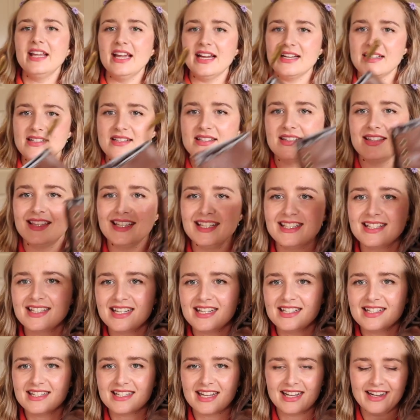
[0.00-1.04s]
yes, this
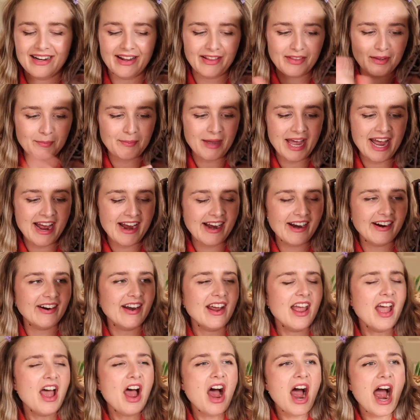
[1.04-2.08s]
is another pair.
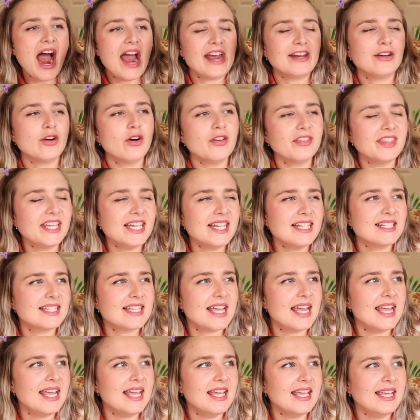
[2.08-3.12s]
I got these
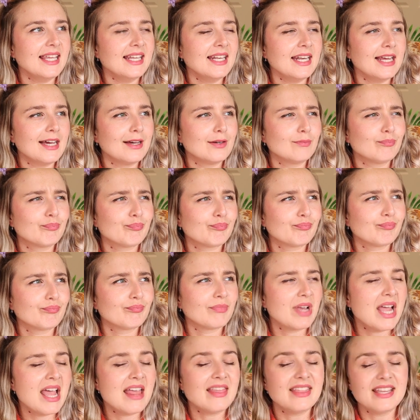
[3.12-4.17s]
in
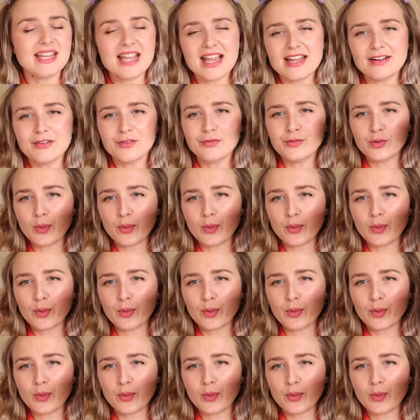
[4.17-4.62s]
the end of